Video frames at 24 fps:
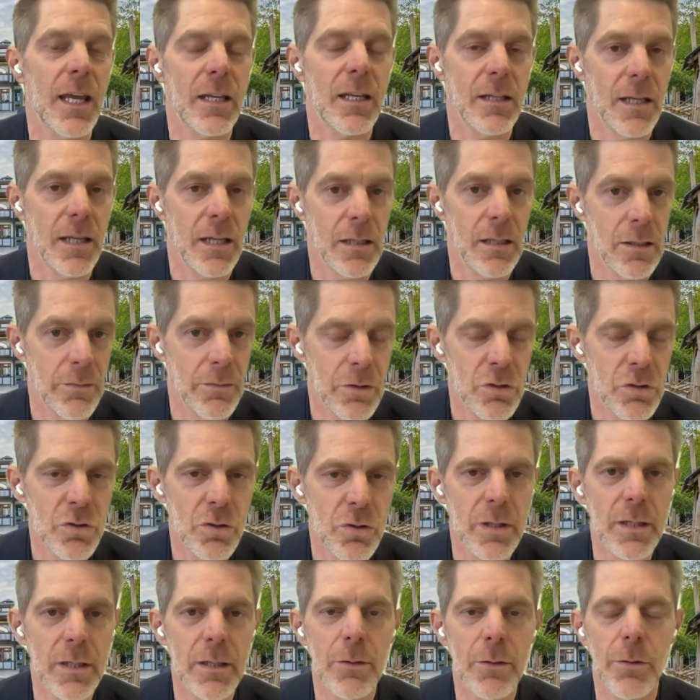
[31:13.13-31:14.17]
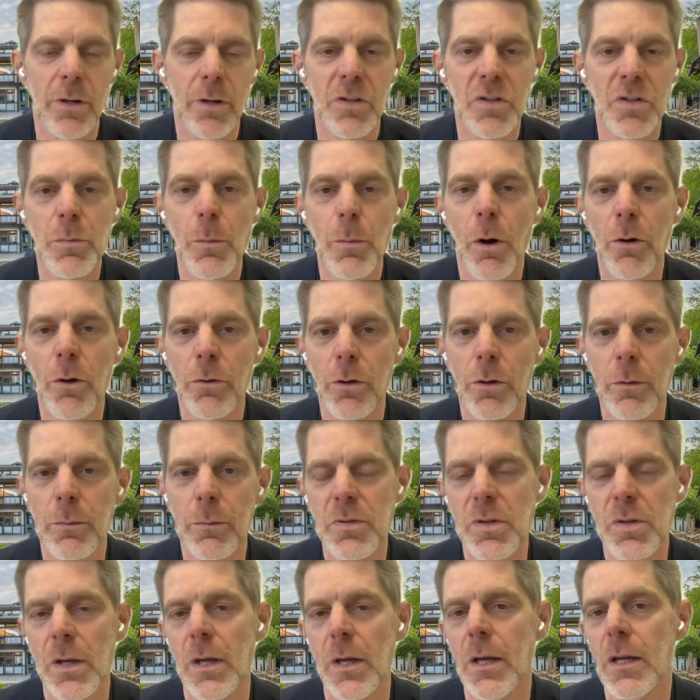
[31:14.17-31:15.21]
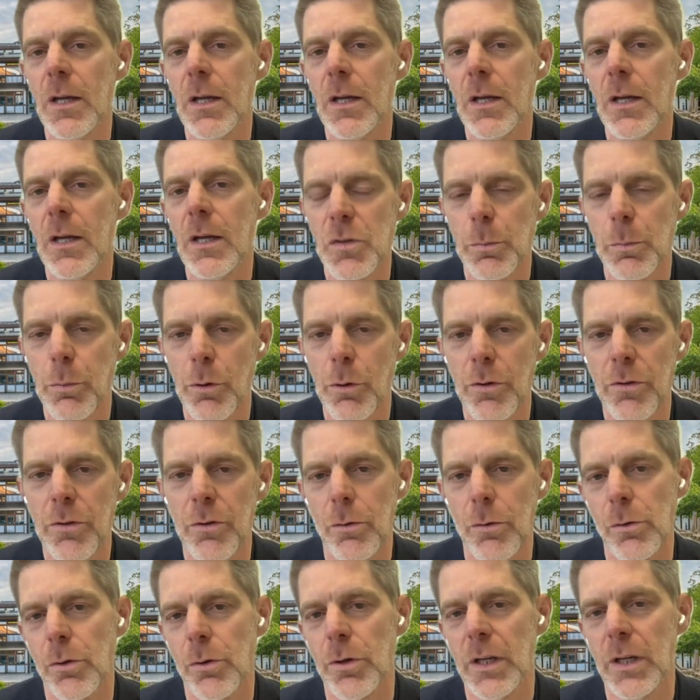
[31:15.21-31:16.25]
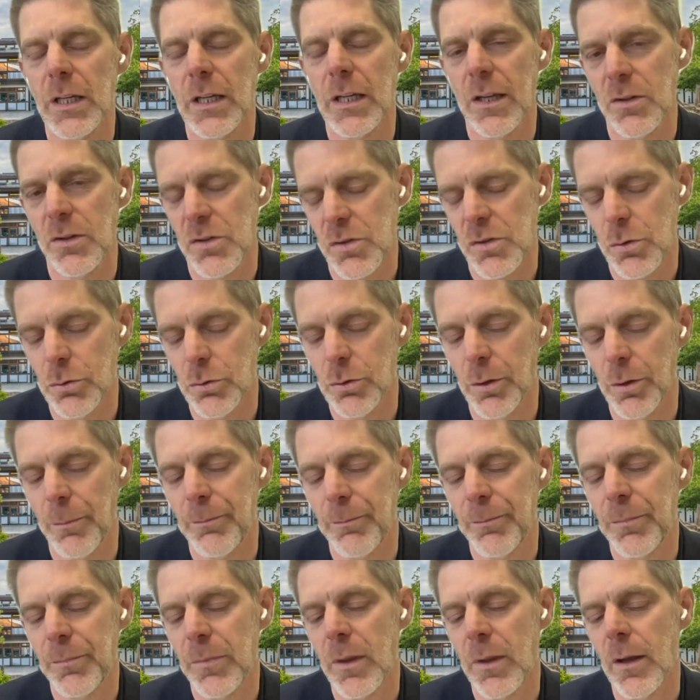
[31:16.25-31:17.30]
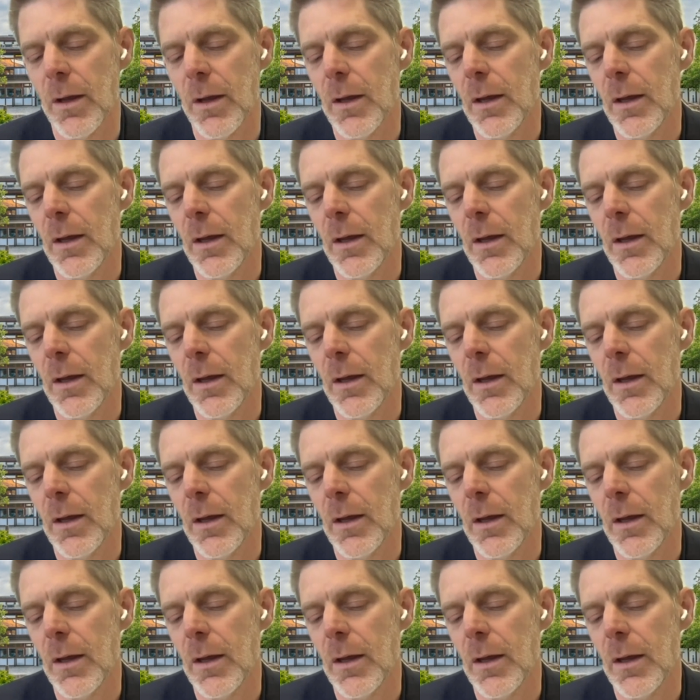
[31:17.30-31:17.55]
again, individually or in small groups to support their learning in school.